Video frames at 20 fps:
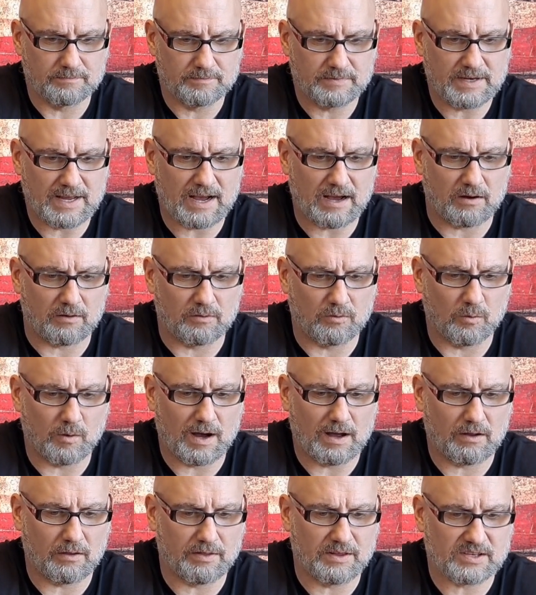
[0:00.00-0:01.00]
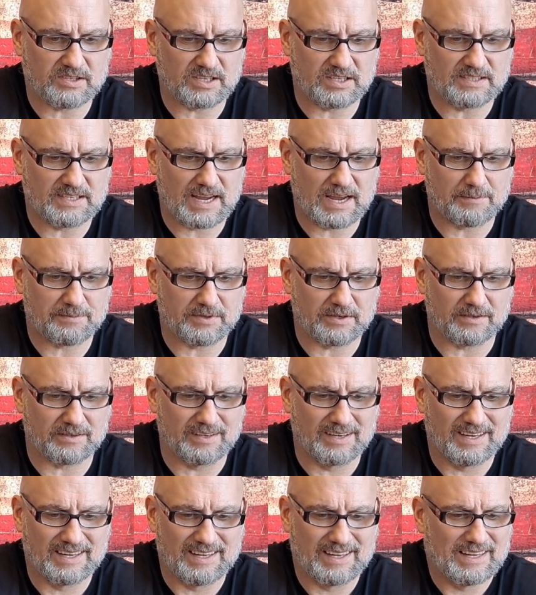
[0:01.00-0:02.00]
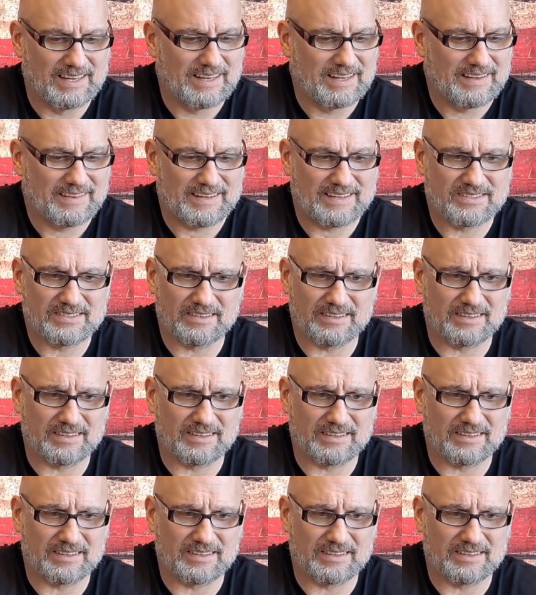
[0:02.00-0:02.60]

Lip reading: Now, while this adapter, these